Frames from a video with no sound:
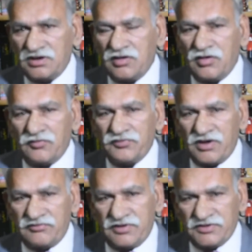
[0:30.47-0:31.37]
law of
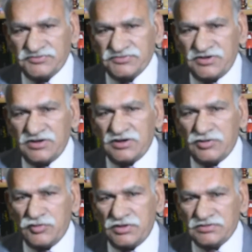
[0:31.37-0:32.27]
evidence,
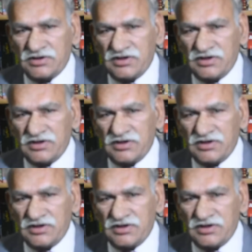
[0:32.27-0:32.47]
including the